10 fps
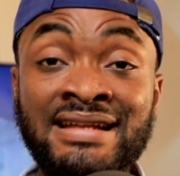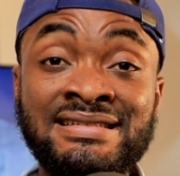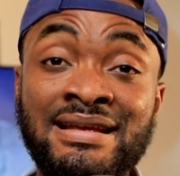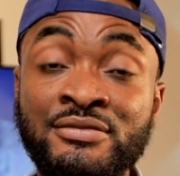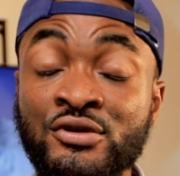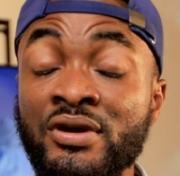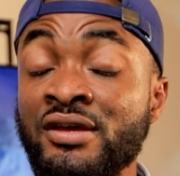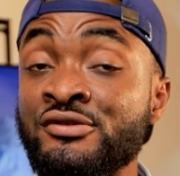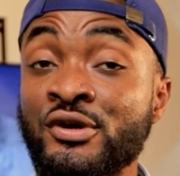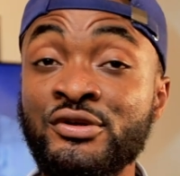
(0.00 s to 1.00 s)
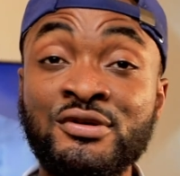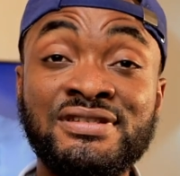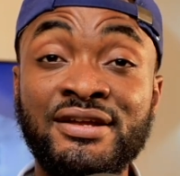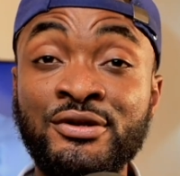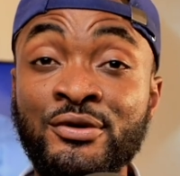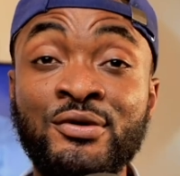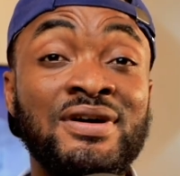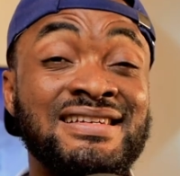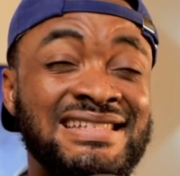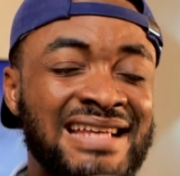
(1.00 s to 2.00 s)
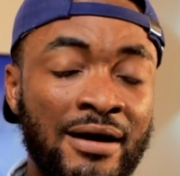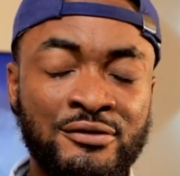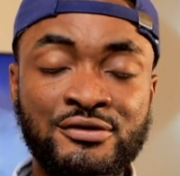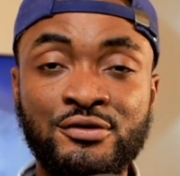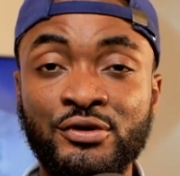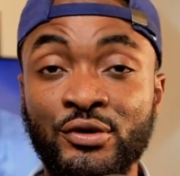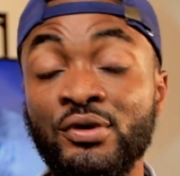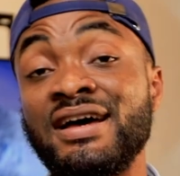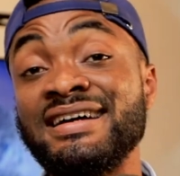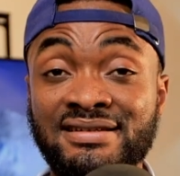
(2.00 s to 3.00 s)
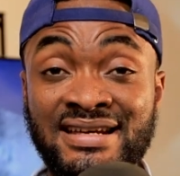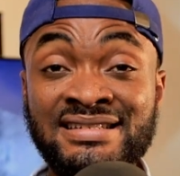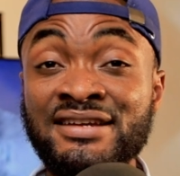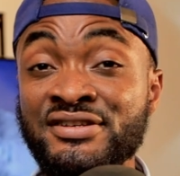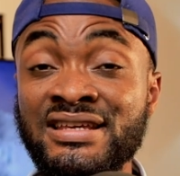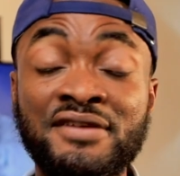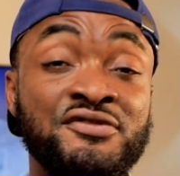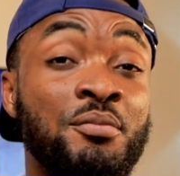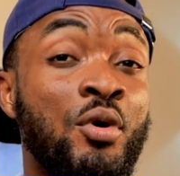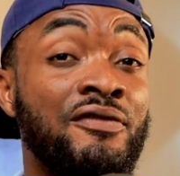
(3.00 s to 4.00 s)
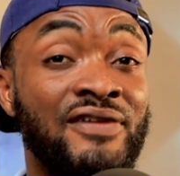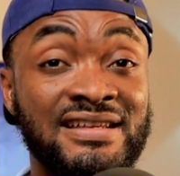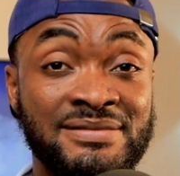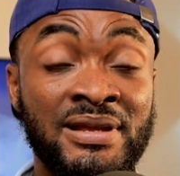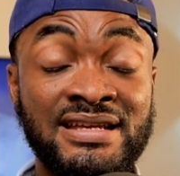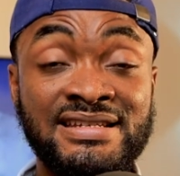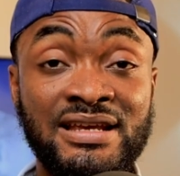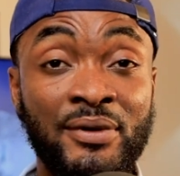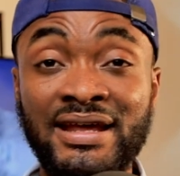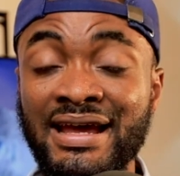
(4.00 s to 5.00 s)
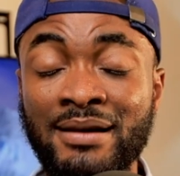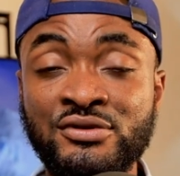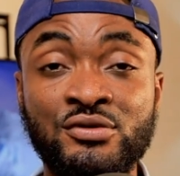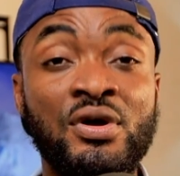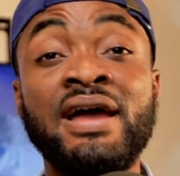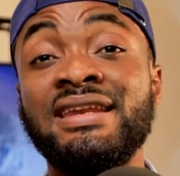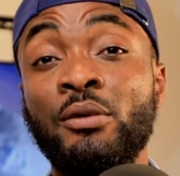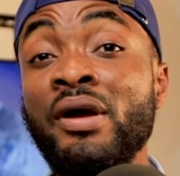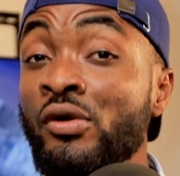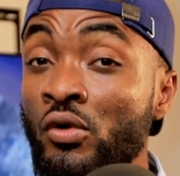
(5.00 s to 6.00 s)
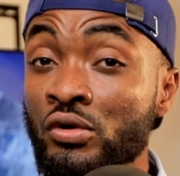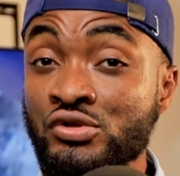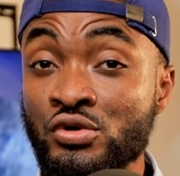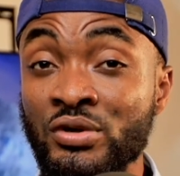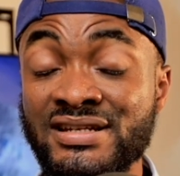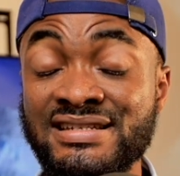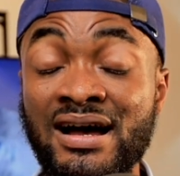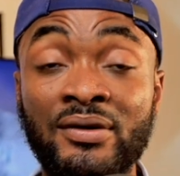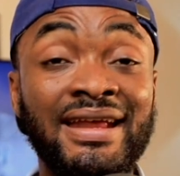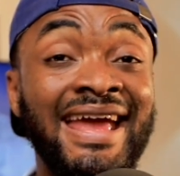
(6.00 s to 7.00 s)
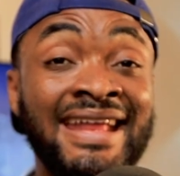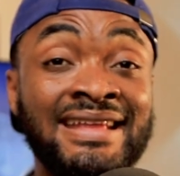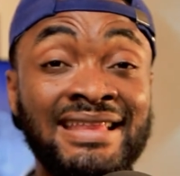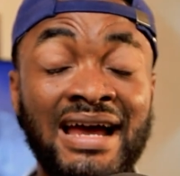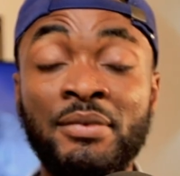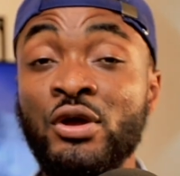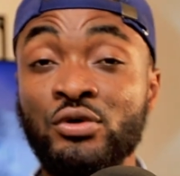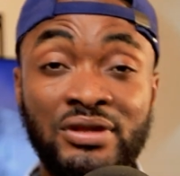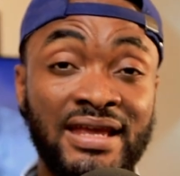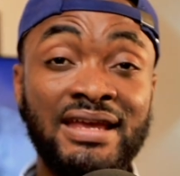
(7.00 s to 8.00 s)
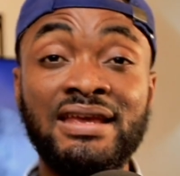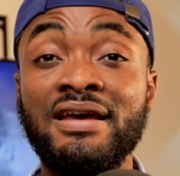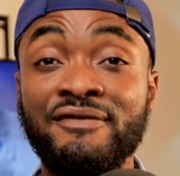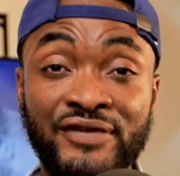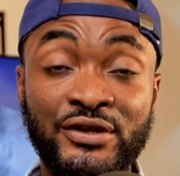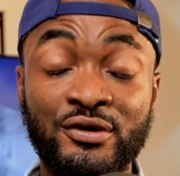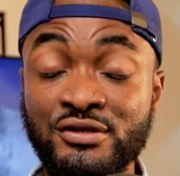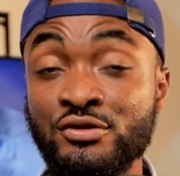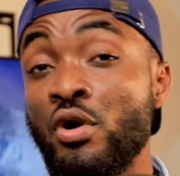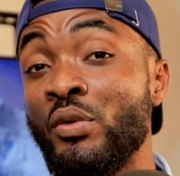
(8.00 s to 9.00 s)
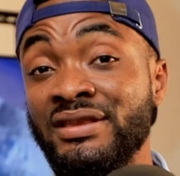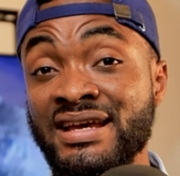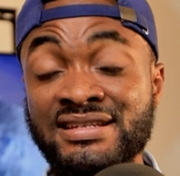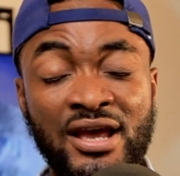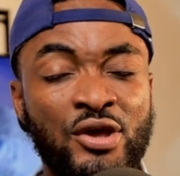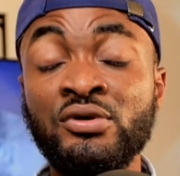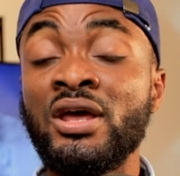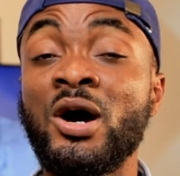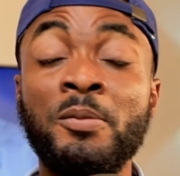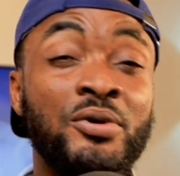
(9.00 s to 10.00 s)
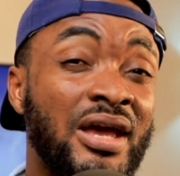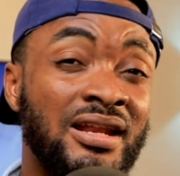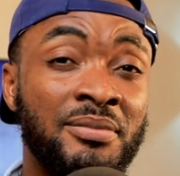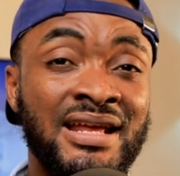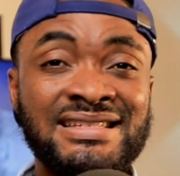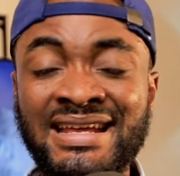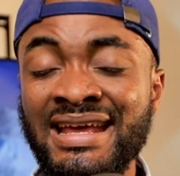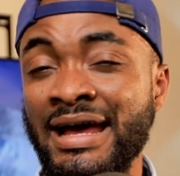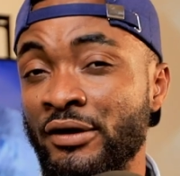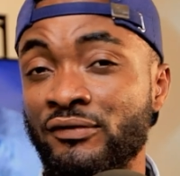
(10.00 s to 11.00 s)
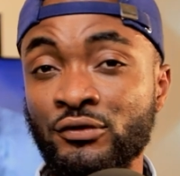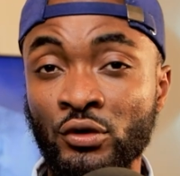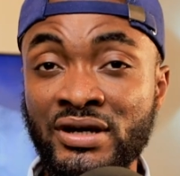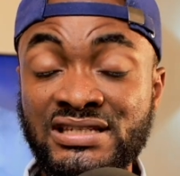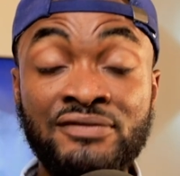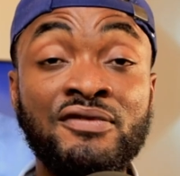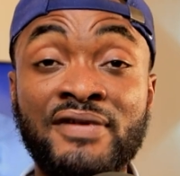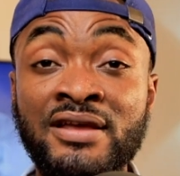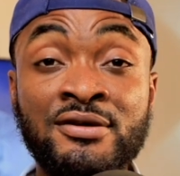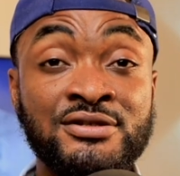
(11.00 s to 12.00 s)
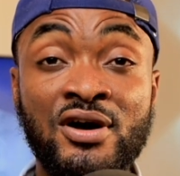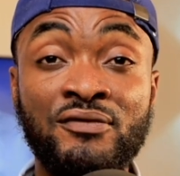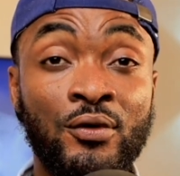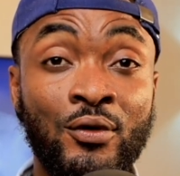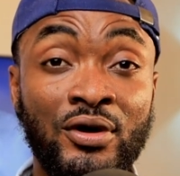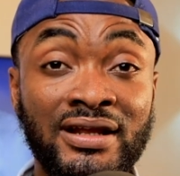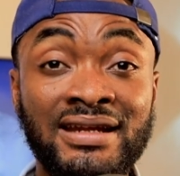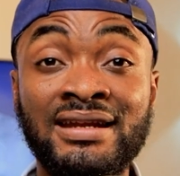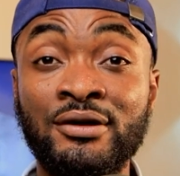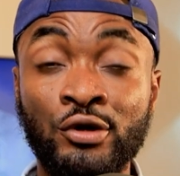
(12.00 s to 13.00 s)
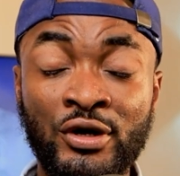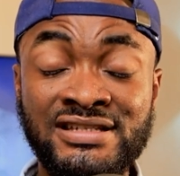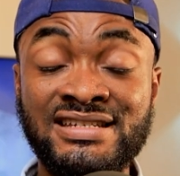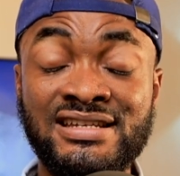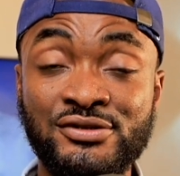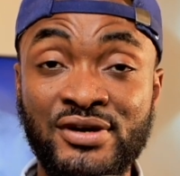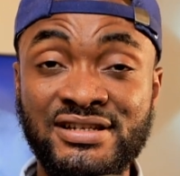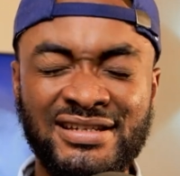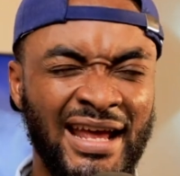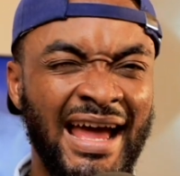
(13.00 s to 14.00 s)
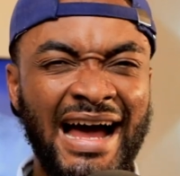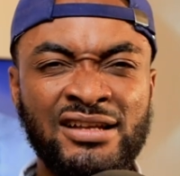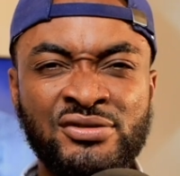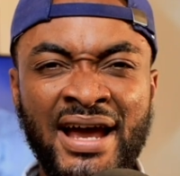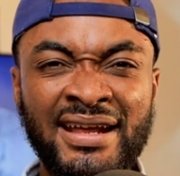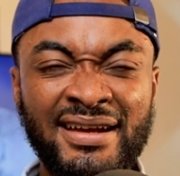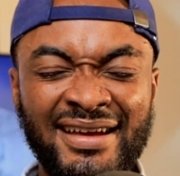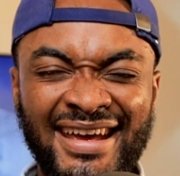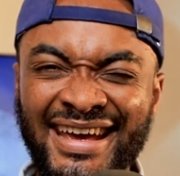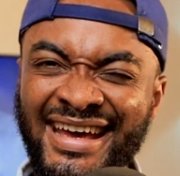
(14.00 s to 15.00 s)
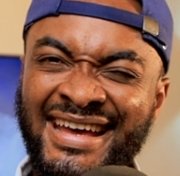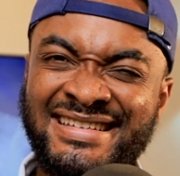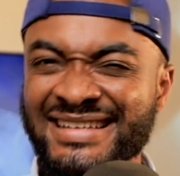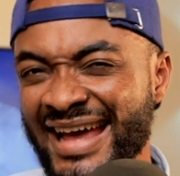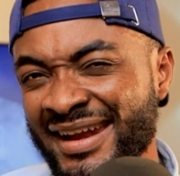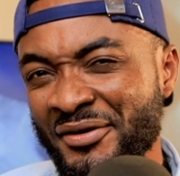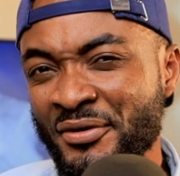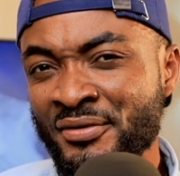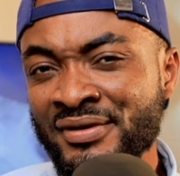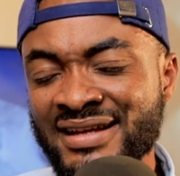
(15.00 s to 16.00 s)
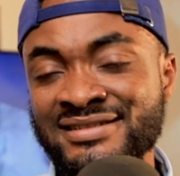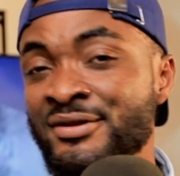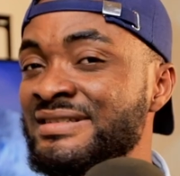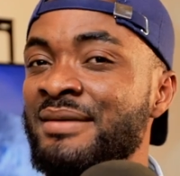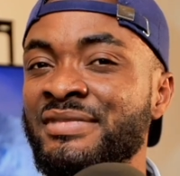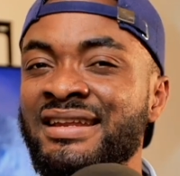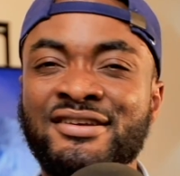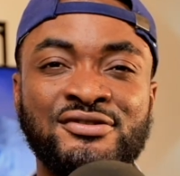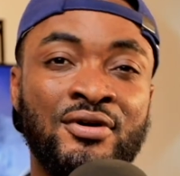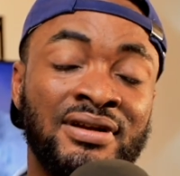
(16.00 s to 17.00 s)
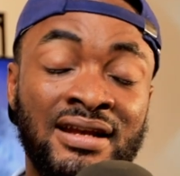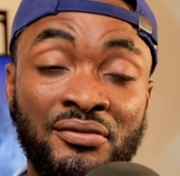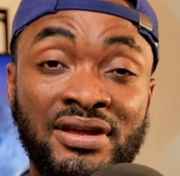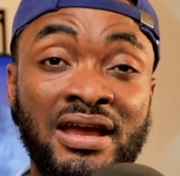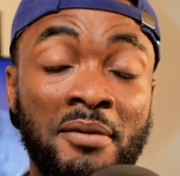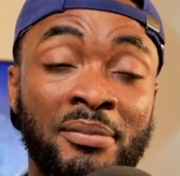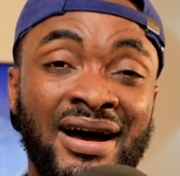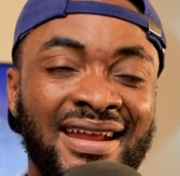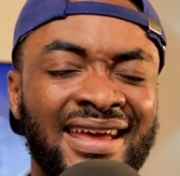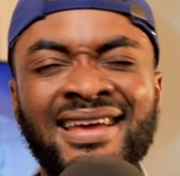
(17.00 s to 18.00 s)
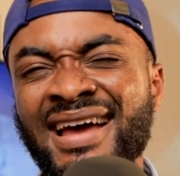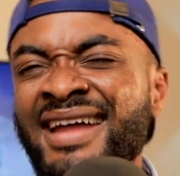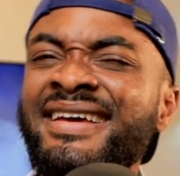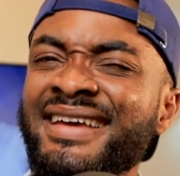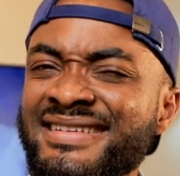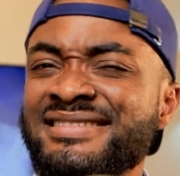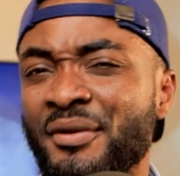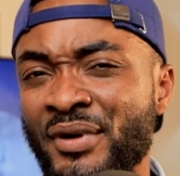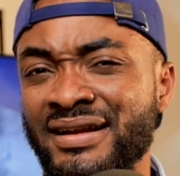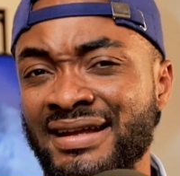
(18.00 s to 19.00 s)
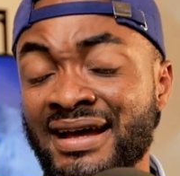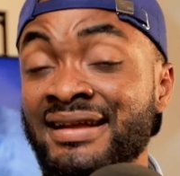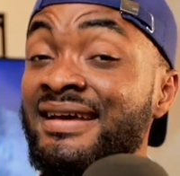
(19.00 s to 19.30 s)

And Samsung introduced the new Sound Studio. This actually gives you more flexibility when it comes to the way you control the sound anytime you take video. So with this, it's going to help you eliminate any kind of noise if you find yourself recording in a noisy situation. I tried it. It's kind of cool. It's not something extraordinary, but it kind of gets the work done.